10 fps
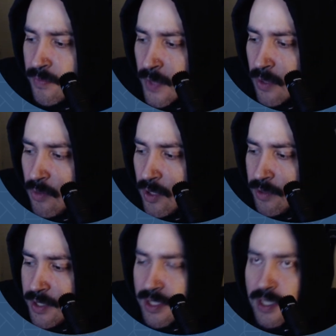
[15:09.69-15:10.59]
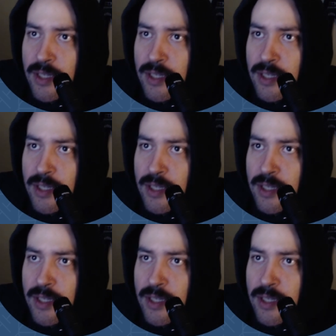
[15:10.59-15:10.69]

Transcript: What do we see?